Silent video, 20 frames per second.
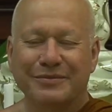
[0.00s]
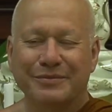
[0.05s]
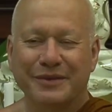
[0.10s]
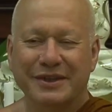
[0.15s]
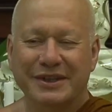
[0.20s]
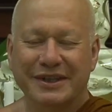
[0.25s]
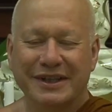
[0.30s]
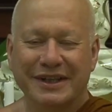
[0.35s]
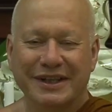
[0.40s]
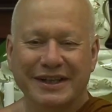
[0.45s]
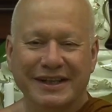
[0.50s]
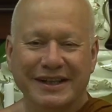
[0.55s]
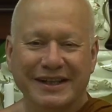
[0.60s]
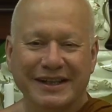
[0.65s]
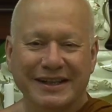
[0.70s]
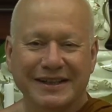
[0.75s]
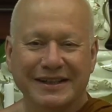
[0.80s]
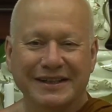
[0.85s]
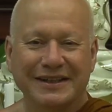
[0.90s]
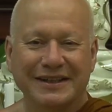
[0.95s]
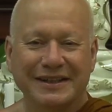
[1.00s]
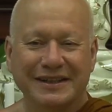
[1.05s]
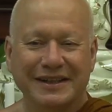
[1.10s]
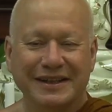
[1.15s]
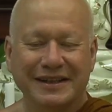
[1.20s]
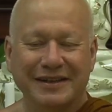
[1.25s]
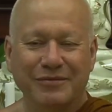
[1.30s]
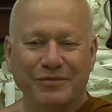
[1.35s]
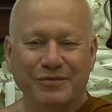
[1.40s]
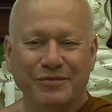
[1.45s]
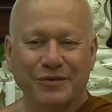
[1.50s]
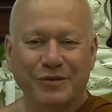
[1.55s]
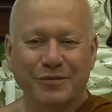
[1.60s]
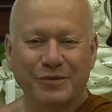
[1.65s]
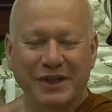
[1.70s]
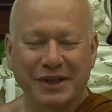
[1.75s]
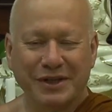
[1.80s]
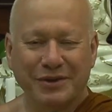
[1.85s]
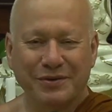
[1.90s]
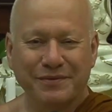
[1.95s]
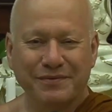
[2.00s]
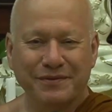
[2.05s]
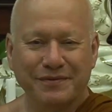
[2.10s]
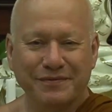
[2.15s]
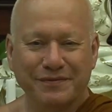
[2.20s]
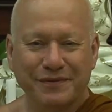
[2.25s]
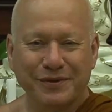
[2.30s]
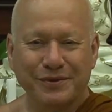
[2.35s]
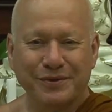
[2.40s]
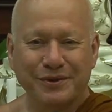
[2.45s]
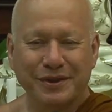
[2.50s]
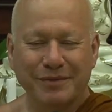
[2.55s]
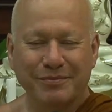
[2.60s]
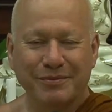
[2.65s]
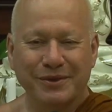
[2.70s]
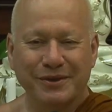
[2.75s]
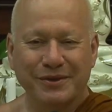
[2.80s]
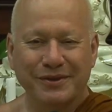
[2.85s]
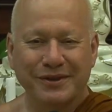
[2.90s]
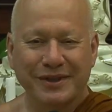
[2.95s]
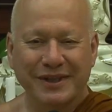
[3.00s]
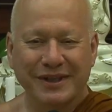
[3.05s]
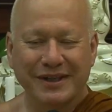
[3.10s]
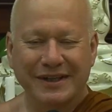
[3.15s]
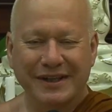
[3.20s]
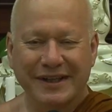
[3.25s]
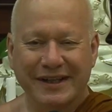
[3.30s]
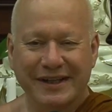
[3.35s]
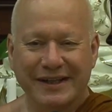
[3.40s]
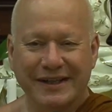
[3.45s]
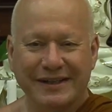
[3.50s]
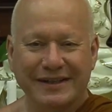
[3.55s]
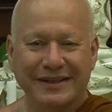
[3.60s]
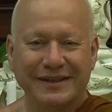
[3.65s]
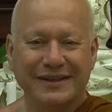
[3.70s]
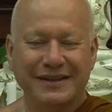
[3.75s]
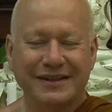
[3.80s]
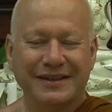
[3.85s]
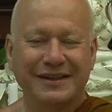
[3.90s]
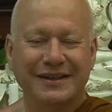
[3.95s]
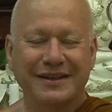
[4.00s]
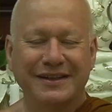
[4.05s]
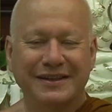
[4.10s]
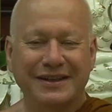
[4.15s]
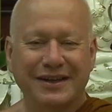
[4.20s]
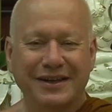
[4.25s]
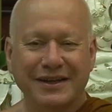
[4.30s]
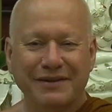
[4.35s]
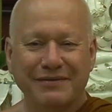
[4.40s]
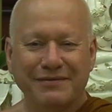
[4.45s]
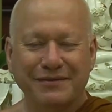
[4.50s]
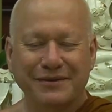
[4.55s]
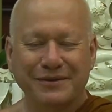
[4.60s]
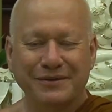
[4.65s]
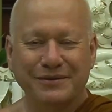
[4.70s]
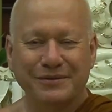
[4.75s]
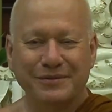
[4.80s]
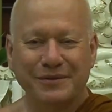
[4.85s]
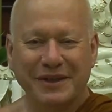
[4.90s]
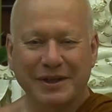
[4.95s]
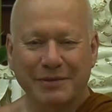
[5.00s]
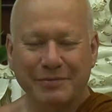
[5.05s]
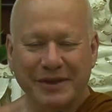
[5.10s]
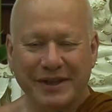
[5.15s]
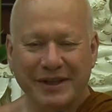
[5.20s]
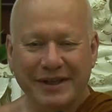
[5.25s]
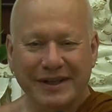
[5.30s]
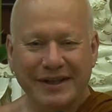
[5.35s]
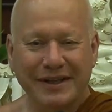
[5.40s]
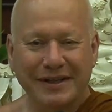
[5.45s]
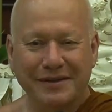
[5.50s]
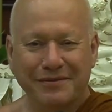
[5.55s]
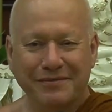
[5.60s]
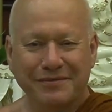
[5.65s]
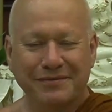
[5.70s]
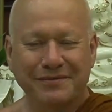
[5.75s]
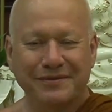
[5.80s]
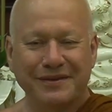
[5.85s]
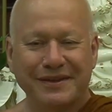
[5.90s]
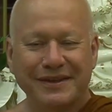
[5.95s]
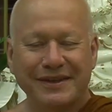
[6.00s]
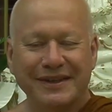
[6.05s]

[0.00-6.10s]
And what will I do for food tomorrow? Can I eat the Thai food? Will there be enough?